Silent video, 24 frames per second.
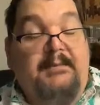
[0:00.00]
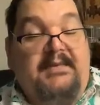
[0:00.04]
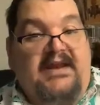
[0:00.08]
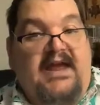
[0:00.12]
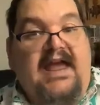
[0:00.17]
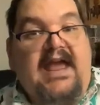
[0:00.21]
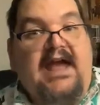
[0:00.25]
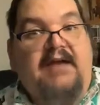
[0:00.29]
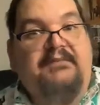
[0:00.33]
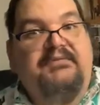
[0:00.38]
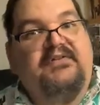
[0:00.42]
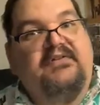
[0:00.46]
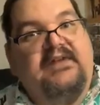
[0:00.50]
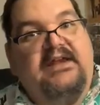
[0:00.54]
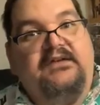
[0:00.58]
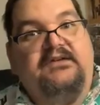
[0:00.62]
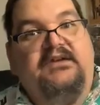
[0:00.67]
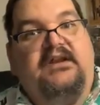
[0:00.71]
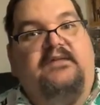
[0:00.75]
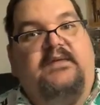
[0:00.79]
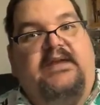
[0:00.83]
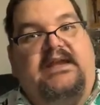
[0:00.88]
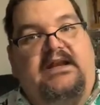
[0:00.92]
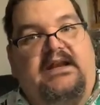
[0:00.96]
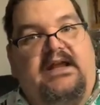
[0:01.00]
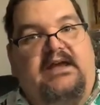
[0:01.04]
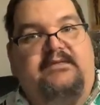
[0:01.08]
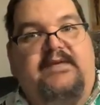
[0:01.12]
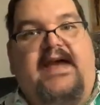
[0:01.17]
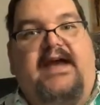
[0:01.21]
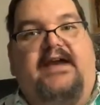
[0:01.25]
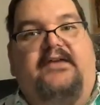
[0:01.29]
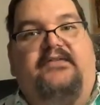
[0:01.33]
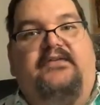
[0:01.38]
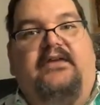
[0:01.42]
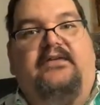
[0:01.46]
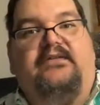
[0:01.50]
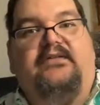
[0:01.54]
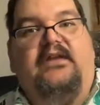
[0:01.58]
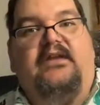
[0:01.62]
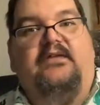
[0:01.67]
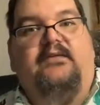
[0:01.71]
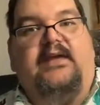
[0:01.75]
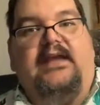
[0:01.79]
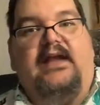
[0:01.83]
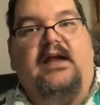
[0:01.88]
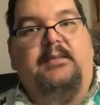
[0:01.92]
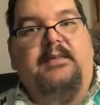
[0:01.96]
mean, I have Sling TV and I have Access
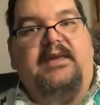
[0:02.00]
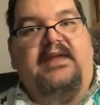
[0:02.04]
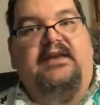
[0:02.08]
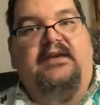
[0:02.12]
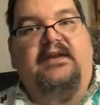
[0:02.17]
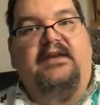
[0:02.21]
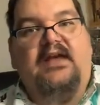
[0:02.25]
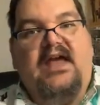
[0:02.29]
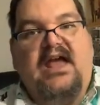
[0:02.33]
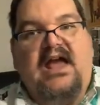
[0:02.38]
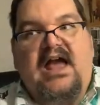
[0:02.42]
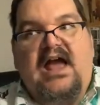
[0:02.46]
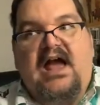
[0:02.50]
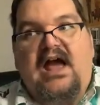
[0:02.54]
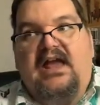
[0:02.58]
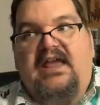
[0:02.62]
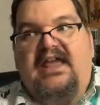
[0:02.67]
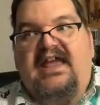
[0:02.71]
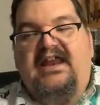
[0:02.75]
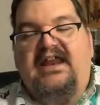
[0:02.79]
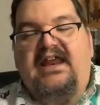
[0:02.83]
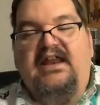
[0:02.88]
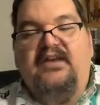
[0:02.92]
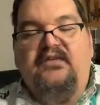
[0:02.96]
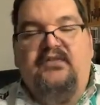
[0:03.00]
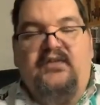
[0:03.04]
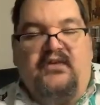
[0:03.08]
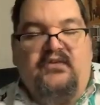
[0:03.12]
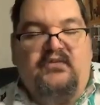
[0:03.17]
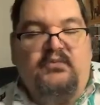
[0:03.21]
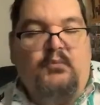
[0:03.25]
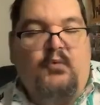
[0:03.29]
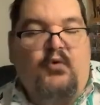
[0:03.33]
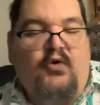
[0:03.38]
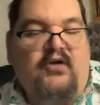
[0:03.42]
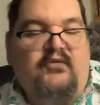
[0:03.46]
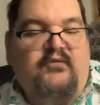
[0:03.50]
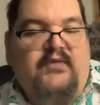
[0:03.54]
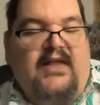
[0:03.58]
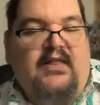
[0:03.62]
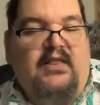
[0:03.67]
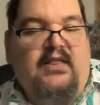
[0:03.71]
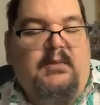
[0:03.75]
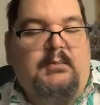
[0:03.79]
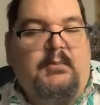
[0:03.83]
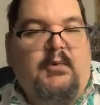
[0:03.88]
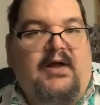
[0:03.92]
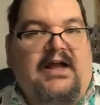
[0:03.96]
TV. I mean, it's more
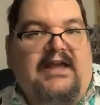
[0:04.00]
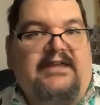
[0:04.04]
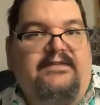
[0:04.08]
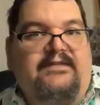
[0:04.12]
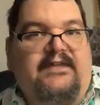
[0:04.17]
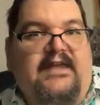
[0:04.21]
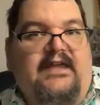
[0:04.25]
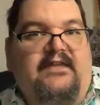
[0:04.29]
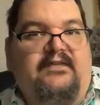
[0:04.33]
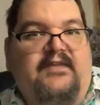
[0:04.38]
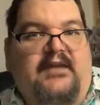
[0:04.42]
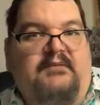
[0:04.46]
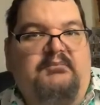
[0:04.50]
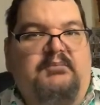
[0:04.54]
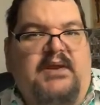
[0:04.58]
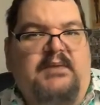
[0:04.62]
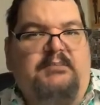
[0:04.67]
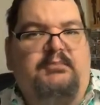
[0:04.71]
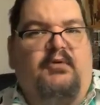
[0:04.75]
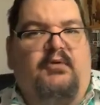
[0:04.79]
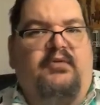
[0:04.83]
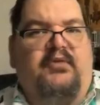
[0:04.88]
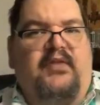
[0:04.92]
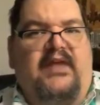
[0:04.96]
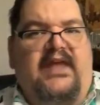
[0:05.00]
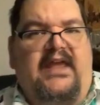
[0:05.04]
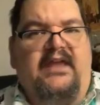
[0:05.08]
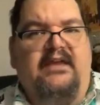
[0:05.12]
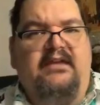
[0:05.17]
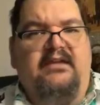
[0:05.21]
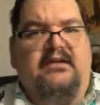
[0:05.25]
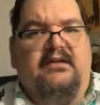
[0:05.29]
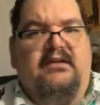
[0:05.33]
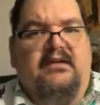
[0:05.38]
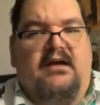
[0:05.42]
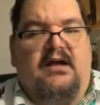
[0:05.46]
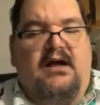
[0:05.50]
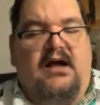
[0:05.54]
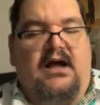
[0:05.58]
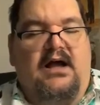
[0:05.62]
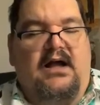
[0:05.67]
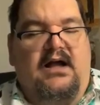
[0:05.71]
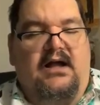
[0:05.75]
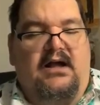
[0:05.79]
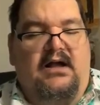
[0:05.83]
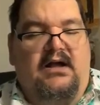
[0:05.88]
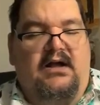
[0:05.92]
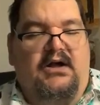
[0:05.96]
available, I think, than people think.
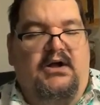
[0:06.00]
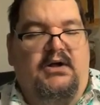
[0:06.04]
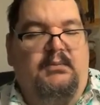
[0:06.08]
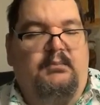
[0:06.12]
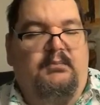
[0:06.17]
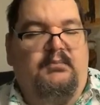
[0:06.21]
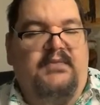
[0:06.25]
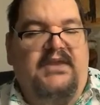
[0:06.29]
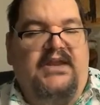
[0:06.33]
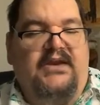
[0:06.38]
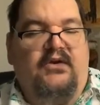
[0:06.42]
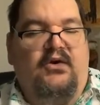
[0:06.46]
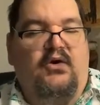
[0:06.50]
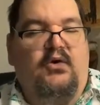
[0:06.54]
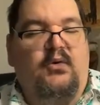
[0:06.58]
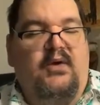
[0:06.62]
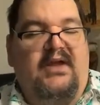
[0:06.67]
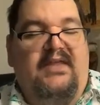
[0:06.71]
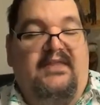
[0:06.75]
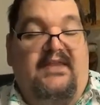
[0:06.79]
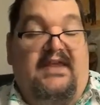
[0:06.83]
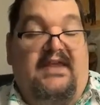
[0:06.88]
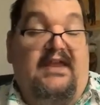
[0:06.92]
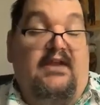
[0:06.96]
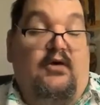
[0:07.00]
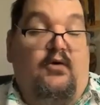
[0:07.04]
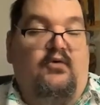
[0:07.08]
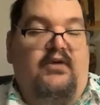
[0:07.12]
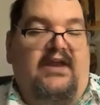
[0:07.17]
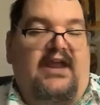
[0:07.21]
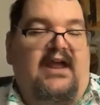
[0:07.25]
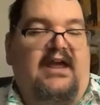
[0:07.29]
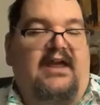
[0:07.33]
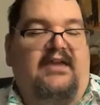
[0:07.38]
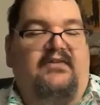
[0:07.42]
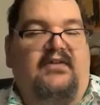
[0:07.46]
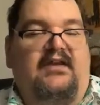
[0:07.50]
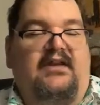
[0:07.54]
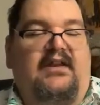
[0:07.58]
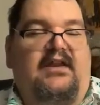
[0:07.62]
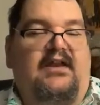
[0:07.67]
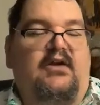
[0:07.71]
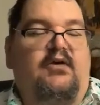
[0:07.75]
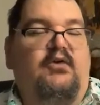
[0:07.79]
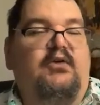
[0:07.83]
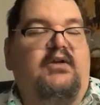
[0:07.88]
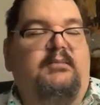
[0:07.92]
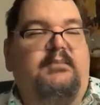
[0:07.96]
You know, and they own, like I said,
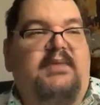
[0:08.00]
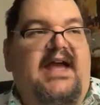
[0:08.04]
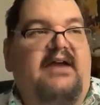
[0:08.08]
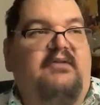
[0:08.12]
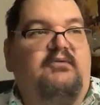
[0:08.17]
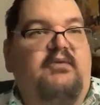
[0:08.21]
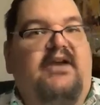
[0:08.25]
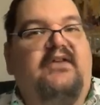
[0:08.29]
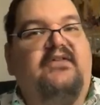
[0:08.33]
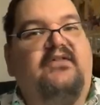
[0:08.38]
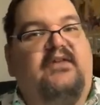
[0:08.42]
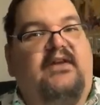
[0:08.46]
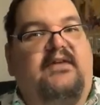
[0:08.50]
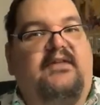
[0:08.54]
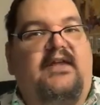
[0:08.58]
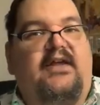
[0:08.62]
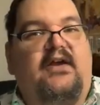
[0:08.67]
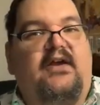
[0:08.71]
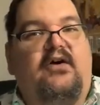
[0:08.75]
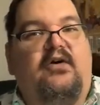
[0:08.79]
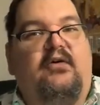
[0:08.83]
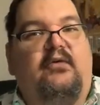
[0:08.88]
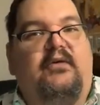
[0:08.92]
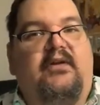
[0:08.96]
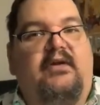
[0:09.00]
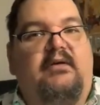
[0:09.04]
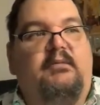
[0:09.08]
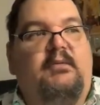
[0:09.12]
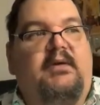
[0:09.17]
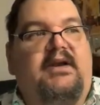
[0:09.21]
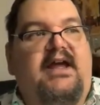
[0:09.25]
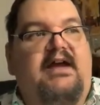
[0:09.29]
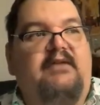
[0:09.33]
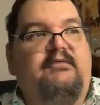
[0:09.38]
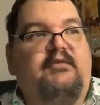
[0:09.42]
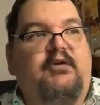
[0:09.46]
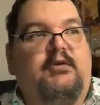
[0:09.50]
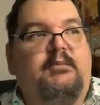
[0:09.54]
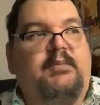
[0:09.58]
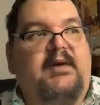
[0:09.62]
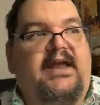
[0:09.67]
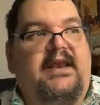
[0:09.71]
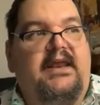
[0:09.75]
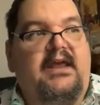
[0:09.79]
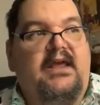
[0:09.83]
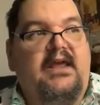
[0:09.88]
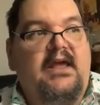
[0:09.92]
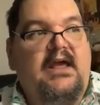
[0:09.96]
they own Impact Wrestling, they own whatever.
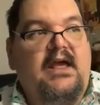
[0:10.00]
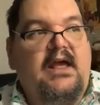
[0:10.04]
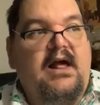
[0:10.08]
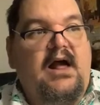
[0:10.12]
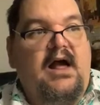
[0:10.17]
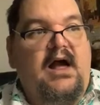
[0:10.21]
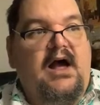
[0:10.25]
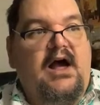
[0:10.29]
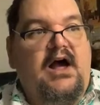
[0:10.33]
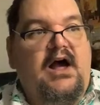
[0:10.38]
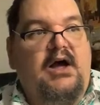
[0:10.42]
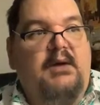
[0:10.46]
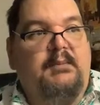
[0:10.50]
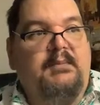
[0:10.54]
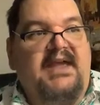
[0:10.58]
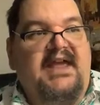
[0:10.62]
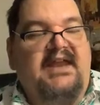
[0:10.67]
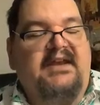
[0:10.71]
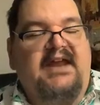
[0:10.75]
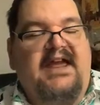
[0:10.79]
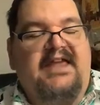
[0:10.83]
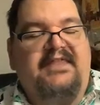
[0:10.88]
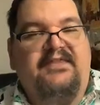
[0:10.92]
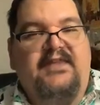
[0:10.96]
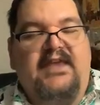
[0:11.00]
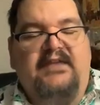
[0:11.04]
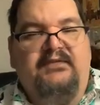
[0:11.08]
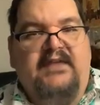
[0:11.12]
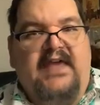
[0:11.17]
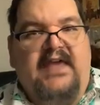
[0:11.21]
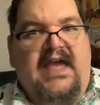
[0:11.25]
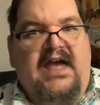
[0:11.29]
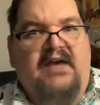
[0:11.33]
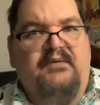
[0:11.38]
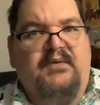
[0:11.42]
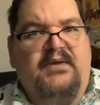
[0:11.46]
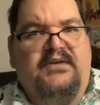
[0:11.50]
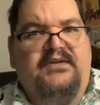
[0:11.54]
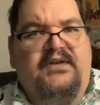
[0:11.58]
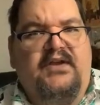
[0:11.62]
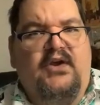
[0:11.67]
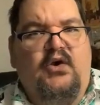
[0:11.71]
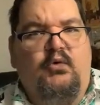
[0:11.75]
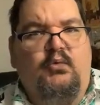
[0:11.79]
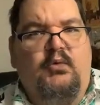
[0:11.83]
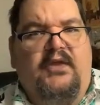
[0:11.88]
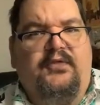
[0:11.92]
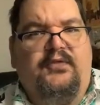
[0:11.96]
But and I think they have a
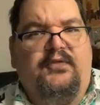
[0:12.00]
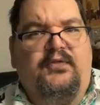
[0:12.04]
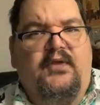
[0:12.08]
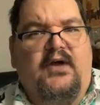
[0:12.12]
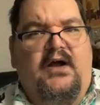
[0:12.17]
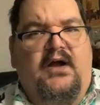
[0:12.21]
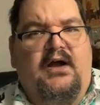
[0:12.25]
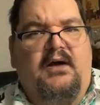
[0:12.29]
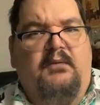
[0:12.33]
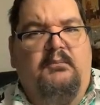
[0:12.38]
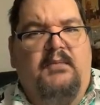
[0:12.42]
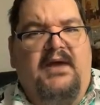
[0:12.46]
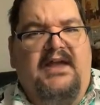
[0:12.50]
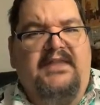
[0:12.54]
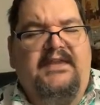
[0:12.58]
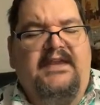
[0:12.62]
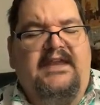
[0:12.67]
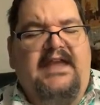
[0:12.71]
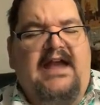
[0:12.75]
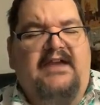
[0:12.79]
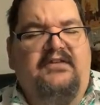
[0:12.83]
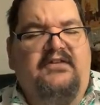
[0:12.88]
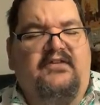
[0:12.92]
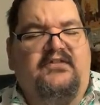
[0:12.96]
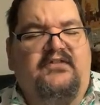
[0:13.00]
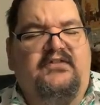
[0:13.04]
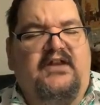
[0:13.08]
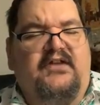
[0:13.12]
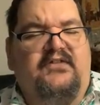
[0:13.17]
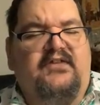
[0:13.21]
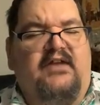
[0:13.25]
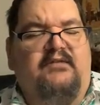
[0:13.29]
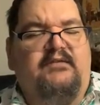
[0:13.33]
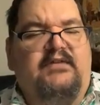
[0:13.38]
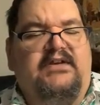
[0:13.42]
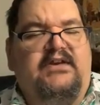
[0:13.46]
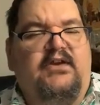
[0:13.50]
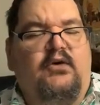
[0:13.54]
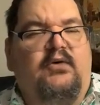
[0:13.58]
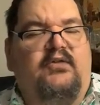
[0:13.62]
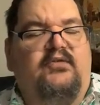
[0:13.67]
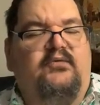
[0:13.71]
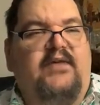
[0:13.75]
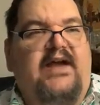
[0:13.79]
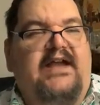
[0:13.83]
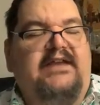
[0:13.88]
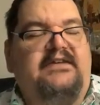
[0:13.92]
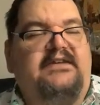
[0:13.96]
deal with. I think Access does have a deal
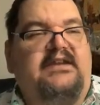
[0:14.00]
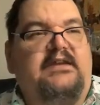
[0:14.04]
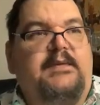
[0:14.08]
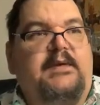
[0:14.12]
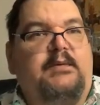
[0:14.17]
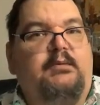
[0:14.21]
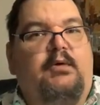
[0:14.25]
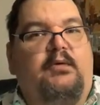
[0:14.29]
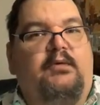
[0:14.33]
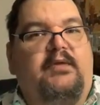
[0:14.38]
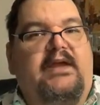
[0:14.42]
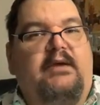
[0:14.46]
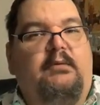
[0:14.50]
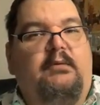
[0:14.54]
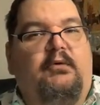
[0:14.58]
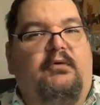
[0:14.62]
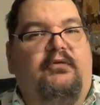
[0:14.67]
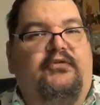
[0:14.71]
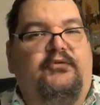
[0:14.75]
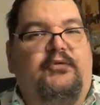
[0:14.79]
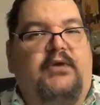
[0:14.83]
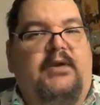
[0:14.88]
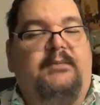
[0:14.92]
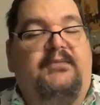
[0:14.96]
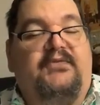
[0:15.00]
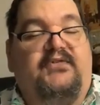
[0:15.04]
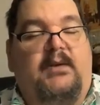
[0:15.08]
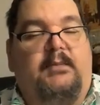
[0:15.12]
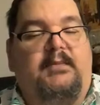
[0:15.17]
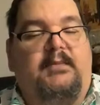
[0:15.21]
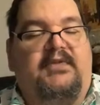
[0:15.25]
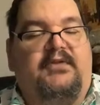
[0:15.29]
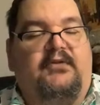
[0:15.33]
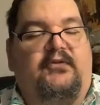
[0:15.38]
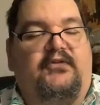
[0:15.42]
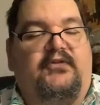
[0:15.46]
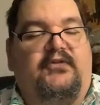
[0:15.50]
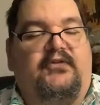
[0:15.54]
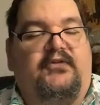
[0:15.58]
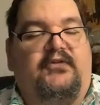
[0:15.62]
with Fight TV where they will stream some of their